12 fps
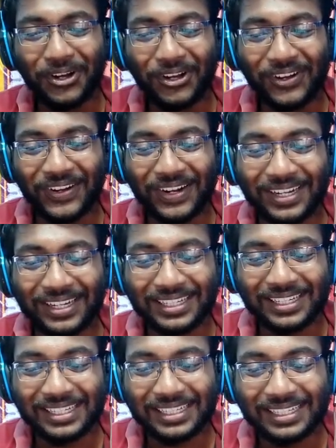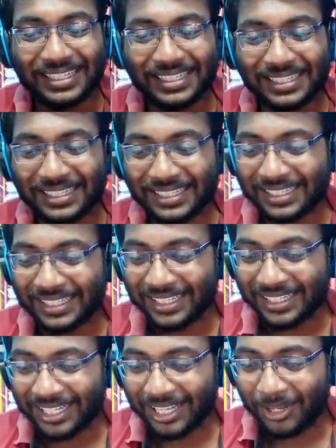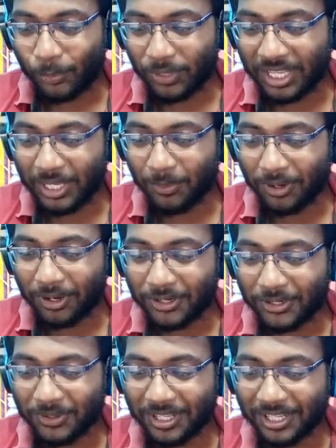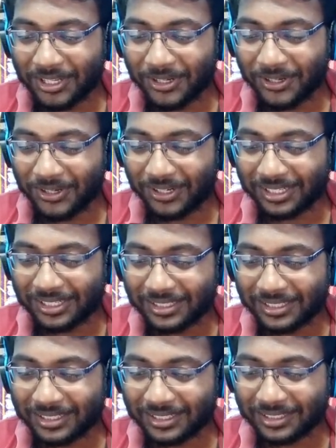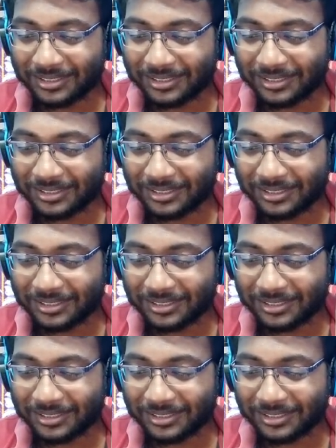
good. We were doing good.